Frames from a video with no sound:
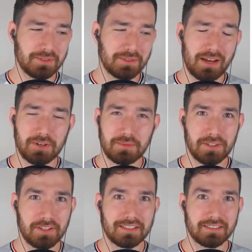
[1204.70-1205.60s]

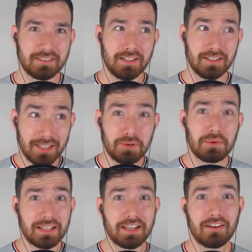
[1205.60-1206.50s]
counterspell
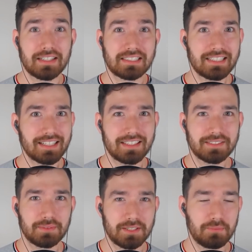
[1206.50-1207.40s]
literally on a stick.
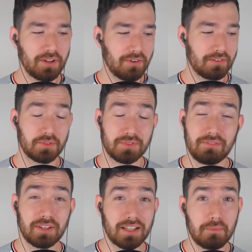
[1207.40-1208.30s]
That's pretty rough. So
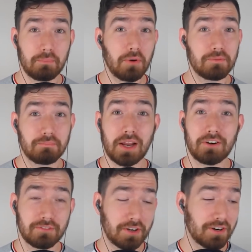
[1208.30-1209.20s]
definitely a potent
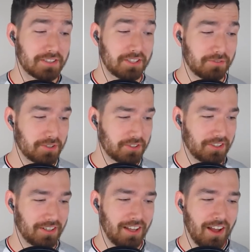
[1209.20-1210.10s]
pair of cards here for
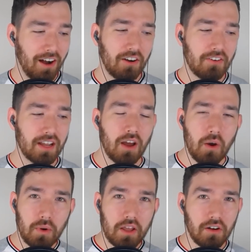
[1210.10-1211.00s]
sure. All right,
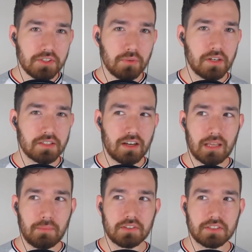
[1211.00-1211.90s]
we also want to
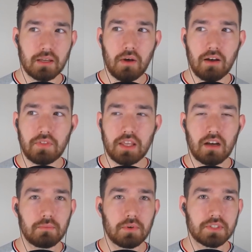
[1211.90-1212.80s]
talk about some of the
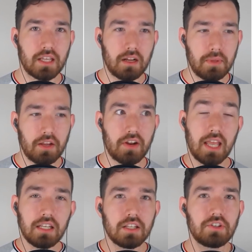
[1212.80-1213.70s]
combos that appear
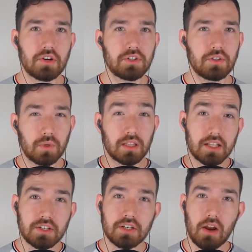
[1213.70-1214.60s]
in conjunction with
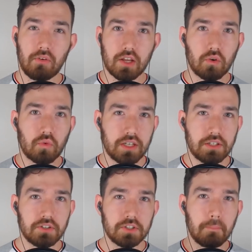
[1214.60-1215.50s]
legendary
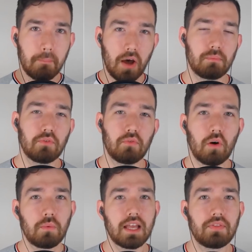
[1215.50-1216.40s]
creatures. But
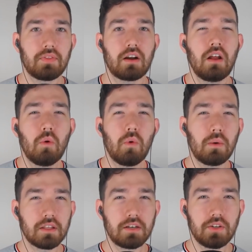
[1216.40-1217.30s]
before we get there,
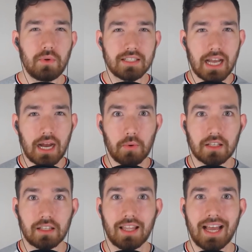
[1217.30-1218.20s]
what we're going to do is
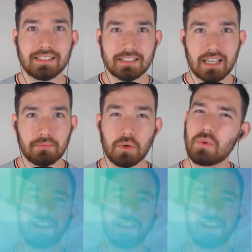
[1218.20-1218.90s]
our classic segment.